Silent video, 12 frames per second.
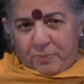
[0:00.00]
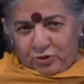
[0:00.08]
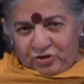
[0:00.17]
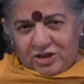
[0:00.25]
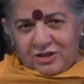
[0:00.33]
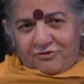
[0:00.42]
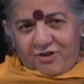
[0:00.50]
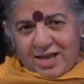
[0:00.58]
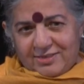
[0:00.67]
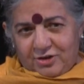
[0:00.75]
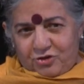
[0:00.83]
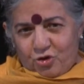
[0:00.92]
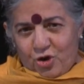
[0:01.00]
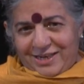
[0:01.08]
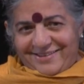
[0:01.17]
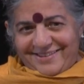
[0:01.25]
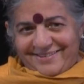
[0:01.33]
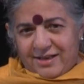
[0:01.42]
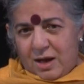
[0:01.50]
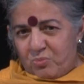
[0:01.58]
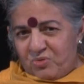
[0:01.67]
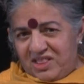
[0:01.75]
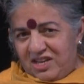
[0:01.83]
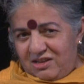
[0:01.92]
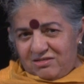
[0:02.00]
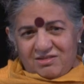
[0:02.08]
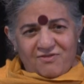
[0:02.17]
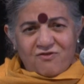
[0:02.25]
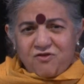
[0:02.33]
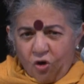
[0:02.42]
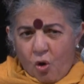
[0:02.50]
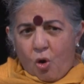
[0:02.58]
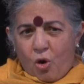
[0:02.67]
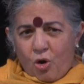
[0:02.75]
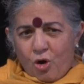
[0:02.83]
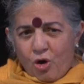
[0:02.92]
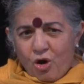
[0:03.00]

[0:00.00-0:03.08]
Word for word: push and the fact that royalties come with it, 4.